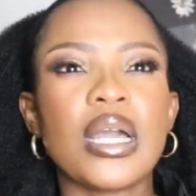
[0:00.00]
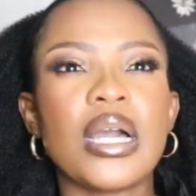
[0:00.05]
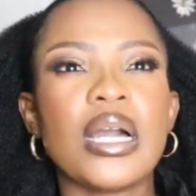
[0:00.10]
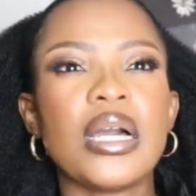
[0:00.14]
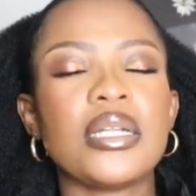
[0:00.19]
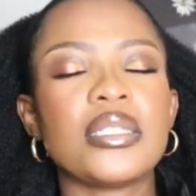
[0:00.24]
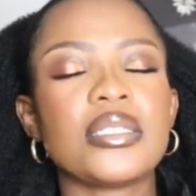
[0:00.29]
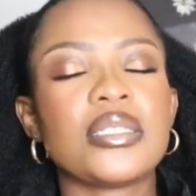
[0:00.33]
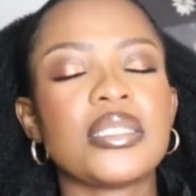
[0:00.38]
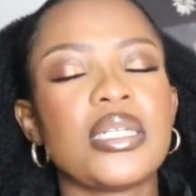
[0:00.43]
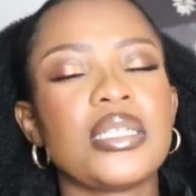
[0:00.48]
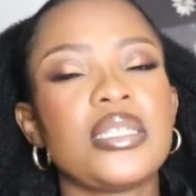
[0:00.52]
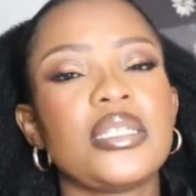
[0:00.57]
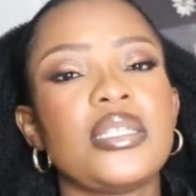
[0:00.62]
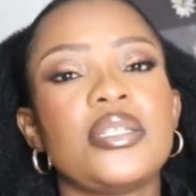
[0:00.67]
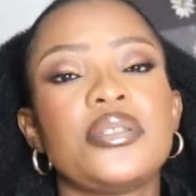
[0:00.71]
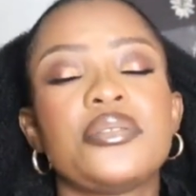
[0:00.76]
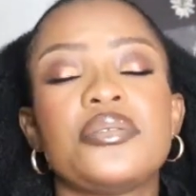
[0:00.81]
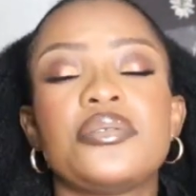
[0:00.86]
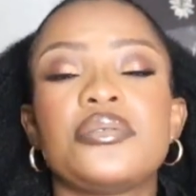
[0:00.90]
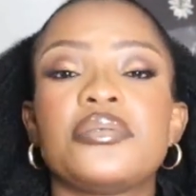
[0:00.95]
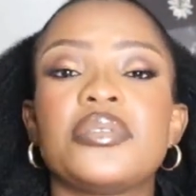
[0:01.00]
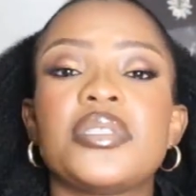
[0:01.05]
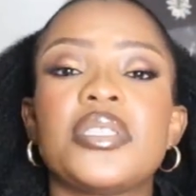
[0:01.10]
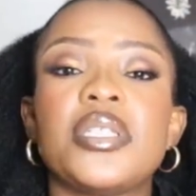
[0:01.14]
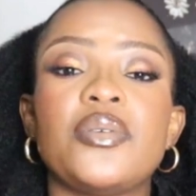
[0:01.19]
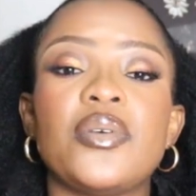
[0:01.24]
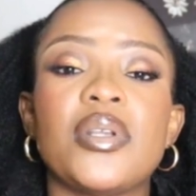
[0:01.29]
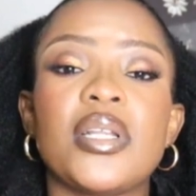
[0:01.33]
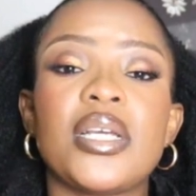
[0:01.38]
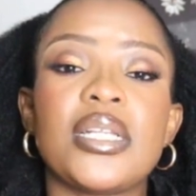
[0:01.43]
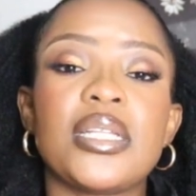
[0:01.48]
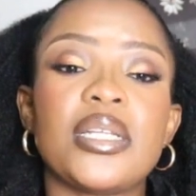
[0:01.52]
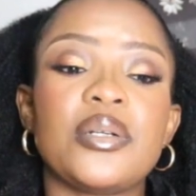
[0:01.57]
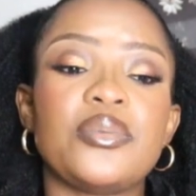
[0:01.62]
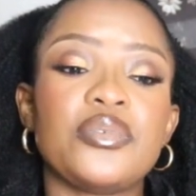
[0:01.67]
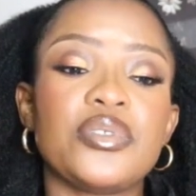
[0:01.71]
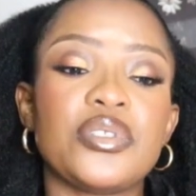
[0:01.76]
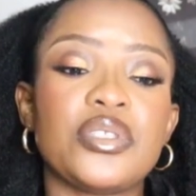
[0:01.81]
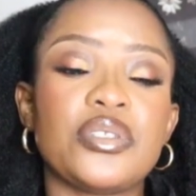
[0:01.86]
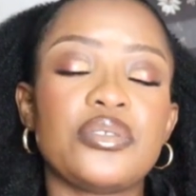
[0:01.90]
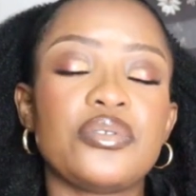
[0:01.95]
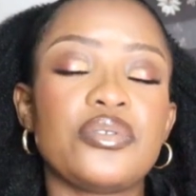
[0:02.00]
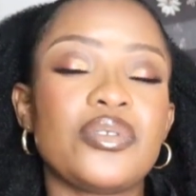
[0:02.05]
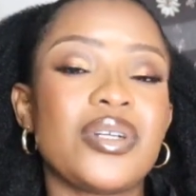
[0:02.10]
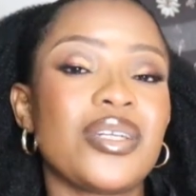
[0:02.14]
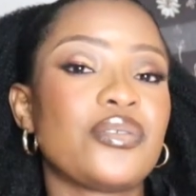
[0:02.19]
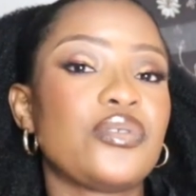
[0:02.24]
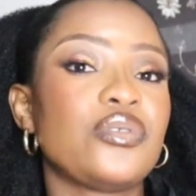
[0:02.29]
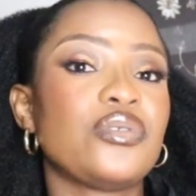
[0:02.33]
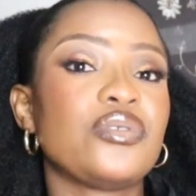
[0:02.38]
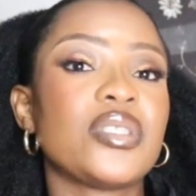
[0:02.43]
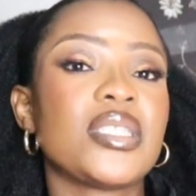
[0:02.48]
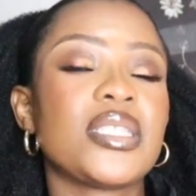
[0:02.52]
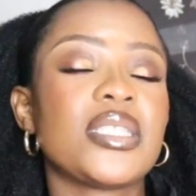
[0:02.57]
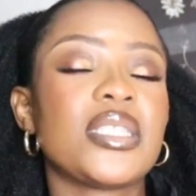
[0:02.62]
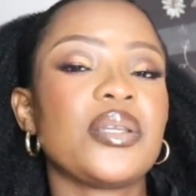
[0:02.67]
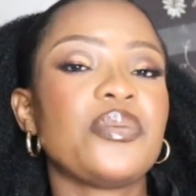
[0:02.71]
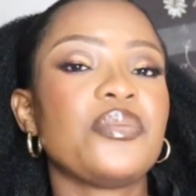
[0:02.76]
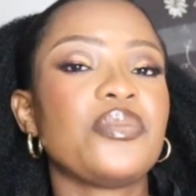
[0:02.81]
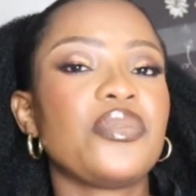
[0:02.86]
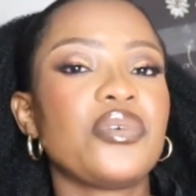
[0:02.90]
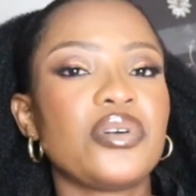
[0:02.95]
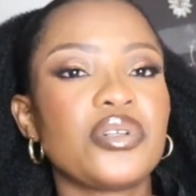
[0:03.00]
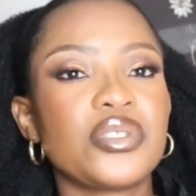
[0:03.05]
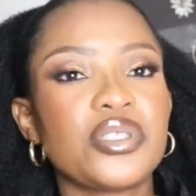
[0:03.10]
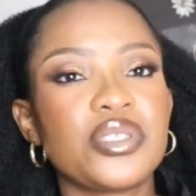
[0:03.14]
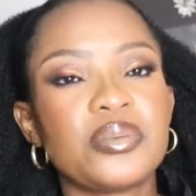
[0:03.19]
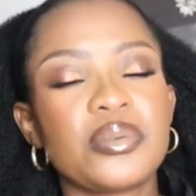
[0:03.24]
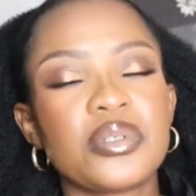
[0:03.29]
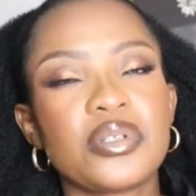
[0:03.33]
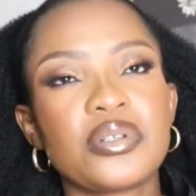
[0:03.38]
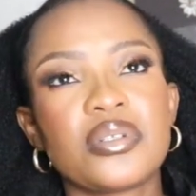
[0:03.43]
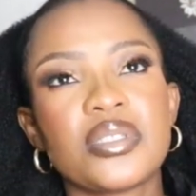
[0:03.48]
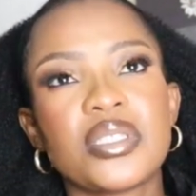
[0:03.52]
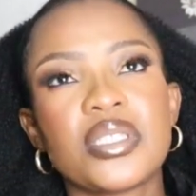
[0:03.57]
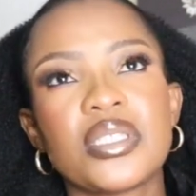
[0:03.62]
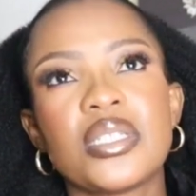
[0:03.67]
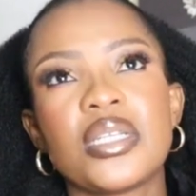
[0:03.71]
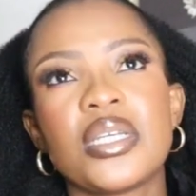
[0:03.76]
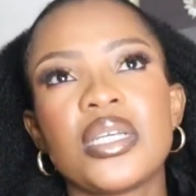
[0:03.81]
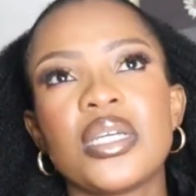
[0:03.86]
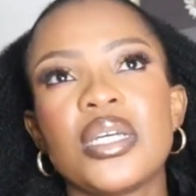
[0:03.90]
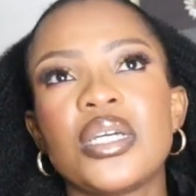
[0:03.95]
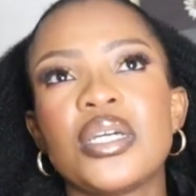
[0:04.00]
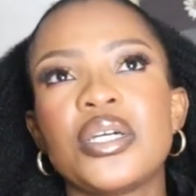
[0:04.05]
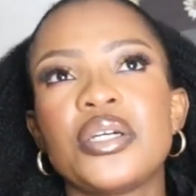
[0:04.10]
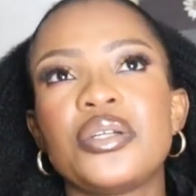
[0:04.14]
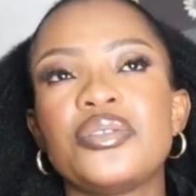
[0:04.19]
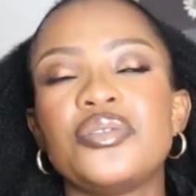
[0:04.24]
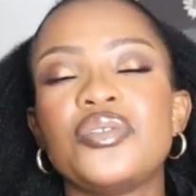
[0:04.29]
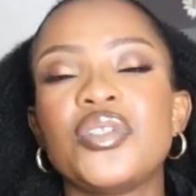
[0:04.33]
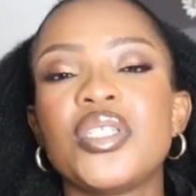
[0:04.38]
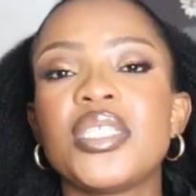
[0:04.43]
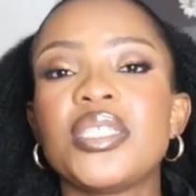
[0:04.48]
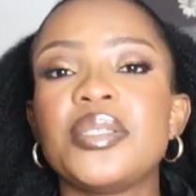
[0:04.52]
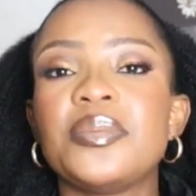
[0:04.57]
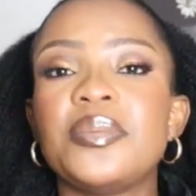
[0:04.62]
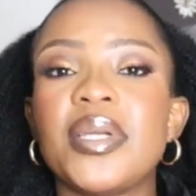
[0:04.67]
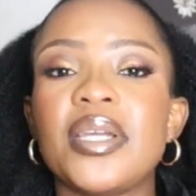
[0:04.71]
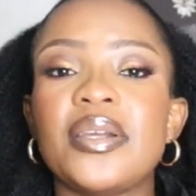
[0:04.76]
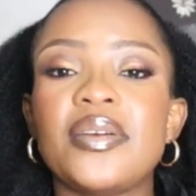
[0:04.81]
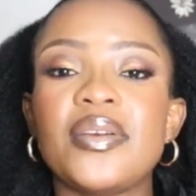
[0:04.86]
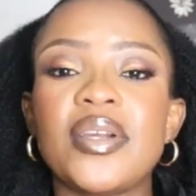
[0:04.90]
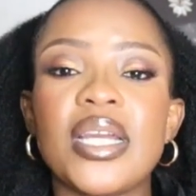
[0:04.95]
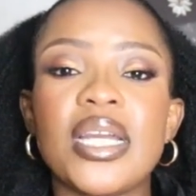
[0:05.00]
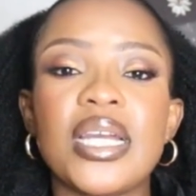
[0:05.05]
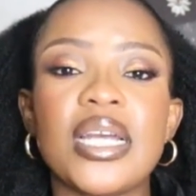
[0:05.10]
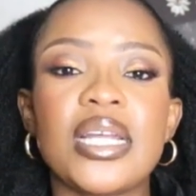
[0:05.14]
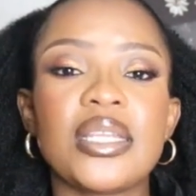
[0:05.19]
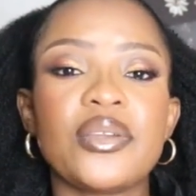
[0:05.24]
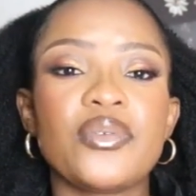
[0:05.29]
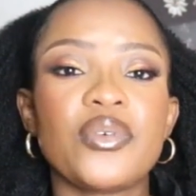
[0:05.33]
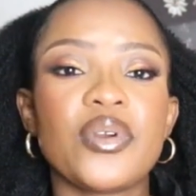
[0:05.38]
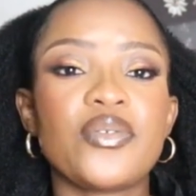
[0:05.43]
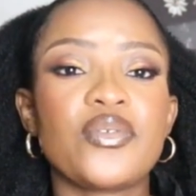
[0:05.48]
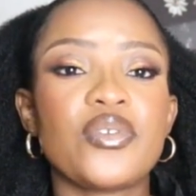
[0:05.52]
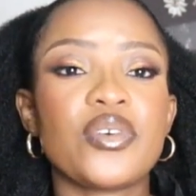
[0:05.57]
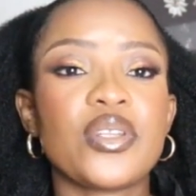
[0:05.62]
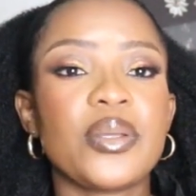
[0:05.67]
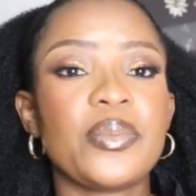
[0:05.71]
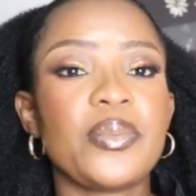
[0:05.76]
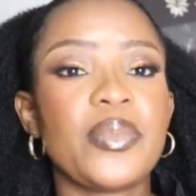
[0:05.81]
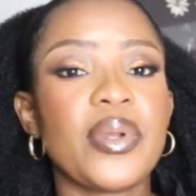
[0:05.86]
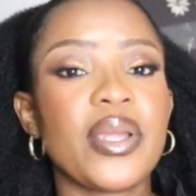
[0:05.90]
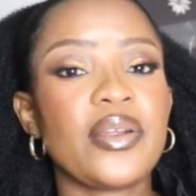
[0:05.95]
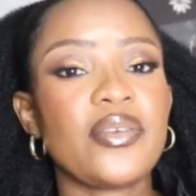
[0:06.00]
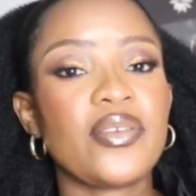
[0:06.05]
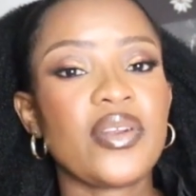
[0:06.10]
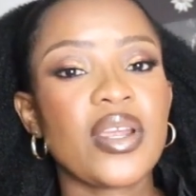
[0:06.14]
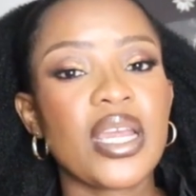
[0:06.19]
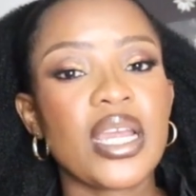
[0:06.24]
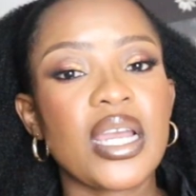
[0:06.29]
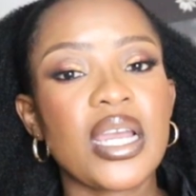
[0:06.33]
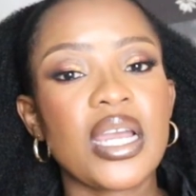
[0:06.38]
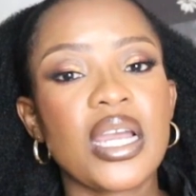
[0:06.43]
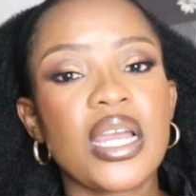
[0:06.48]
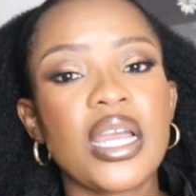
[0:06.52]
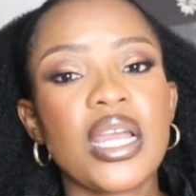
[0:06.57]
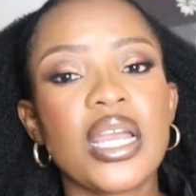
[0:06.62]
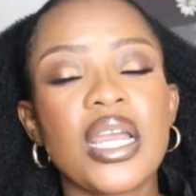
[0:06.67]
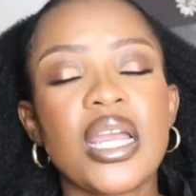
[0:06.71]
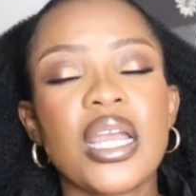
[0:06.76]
And I needed to stay with her in Abuja, although I couldn't stay much because during the burial, they went for the burial.